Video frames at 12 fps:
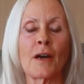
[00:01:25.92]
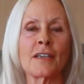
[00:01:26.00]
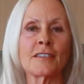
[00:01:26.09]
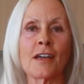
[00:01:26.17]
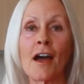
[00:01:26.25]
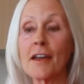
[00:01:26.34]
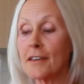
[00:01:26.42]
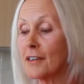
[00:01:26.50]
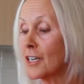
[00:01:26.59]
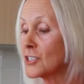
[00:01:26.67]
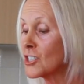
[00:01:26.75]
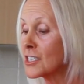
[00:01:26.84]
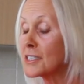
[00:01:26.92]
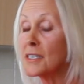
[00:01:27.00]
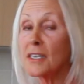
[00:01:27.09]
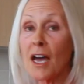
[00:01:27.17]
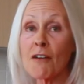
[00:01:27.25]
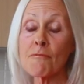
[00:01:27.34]
my diet, and I
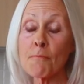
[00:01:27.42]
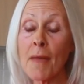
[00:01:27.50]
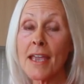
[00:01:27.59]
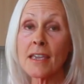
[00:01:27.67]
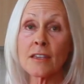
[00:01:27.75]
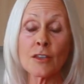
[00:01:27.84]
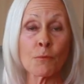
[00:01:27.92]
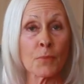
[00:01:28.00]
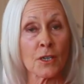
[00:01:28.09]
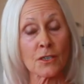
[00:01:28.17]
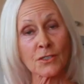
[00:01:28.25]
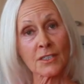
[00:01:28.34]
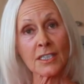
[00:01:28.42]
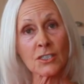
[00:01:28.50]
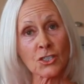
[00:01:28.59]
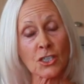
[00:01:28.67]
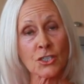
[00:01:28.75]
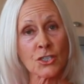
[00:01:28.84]
just love making them because they're
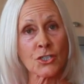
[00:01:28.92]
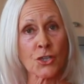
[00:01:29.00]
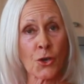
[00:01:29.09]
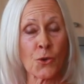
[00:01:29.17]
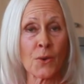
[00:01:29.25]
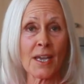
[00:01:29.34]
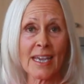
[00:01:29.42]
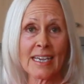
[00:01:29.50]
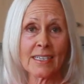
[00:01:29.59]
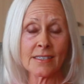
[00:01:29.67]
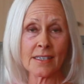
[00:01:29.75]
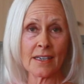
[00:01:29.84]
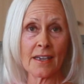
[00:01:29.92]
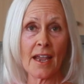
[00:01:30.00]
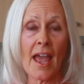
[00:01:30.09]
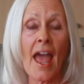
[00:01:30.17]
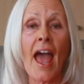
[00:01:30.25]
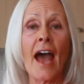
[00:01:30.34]
just so easy
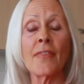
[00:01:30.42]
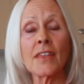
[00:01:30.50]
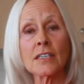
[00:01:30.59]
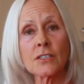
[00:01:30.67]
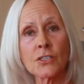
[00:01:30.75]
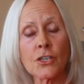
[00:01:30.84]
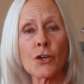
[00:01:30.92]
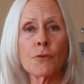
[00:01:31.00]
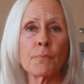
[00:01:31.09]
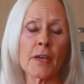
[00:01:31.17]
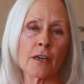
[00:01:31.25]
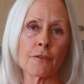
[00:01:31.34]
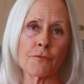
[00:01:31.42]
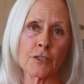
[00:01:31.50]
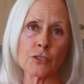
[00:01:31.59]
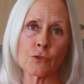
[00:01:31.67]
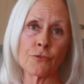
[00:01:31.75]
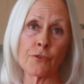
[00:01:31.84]
and they're so
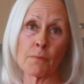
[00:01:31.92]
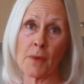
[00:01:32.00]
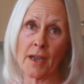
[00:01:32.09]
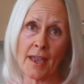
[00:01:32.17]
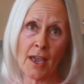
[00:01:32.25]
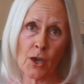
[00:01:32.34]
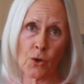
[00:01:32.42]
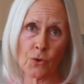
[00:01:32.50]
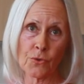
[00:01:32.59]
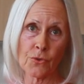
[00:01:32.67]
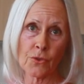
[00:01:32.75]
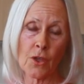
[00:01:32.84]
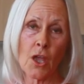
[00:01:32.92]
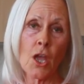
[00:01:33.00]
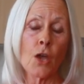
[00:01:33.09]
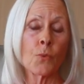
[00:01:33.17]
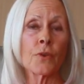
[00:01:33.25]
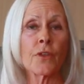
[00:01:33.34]
beneficial for my health.
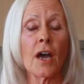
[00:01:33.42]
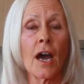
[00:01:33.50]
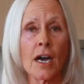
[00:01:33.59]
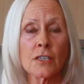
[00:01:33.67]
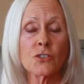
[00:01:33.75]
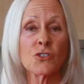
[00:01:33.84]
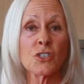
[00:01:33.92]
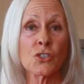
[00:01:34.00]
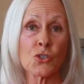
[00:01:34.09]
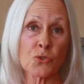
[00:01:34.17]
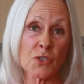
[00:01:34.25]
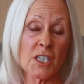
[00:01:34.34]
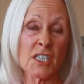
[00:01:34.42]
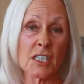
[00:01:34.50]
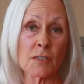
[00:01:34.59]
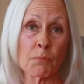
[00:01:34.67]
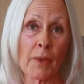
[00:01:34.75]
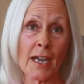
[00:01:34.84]
With 100
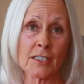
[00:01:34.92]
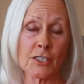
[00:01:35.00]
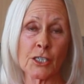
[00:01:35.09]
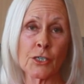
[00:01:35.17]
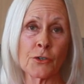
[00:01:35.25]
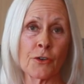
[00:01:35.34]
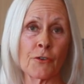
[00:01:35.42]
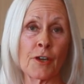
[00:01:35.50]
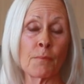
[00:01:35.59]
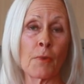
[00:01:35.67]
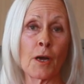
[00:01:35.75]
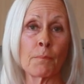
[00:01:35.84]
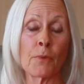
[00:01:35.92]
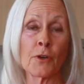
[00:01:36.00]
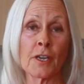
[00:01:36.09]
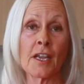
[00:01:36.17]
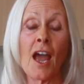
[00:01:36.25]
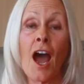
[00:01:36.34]
trillion bacteria in my
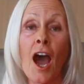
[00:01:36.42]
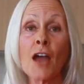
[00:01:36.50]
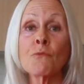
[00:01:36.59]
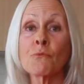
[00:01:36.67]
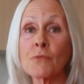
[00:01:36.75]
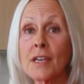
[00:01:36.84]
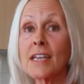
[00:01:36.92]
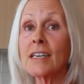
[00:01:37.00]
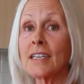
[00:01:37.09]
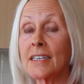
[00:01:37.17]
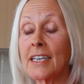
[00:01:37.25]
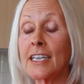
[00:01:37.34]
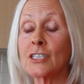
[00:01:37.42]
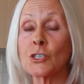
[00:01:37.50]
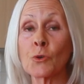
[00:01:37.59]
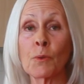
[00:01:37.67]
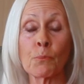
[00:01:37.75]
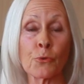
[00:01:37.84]
body, I really need
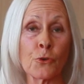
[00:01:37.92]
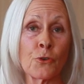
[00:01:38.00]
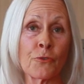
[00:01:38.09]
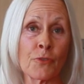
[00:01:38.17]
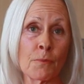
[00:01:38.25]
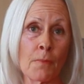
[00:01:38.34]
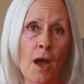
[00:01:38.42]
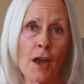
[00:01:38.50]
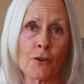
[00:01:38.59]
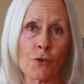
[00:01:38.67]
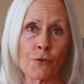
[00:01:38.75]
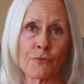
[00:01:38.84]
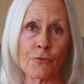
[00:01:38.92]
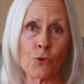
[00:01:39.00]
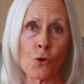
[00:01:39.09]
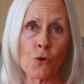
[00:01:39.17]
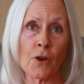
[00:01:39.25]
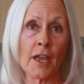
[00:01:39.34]
to improve the
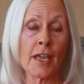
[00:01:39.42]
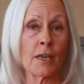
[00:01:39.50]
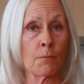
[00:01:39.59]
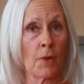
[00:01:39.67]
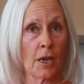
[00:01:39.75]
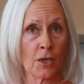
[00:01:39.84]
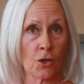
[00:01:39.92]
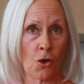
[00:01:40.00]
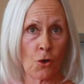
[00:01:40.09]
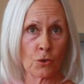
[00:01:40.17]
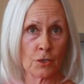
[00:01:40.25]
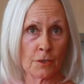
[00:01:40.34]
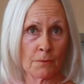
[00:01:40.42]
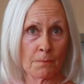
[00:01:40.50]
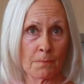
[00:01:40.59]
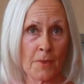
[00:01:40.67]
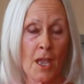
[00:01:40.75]
microflora in my colon.